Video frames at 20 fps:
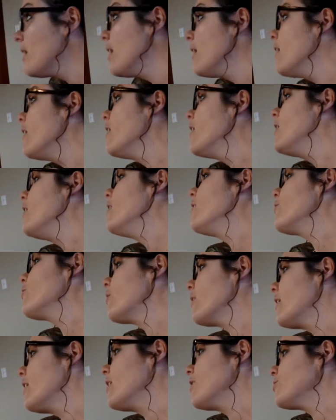it.
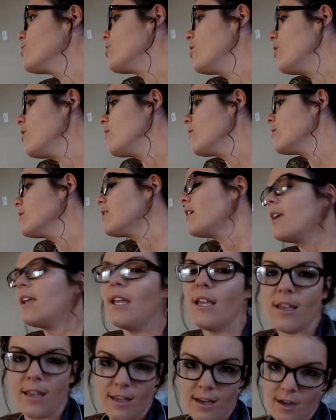So I can't show you because I
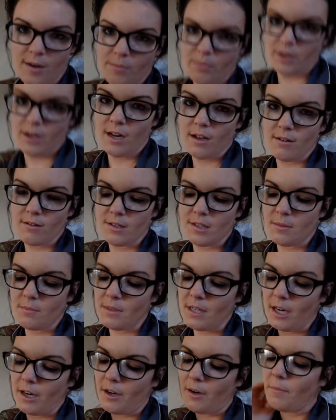can't get up right now because I'm
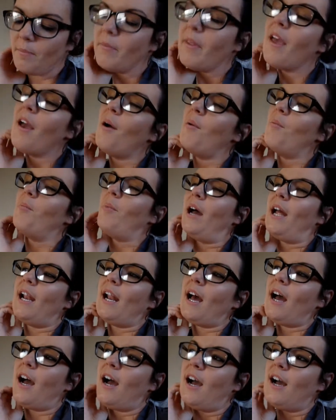tired.
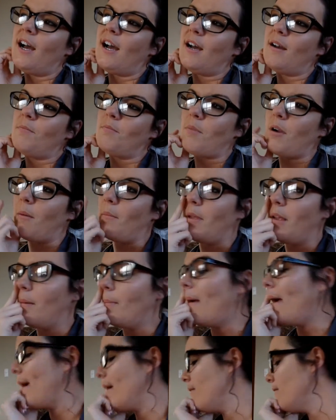But um, brought me a
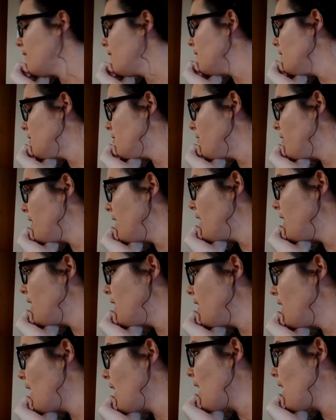magazine treat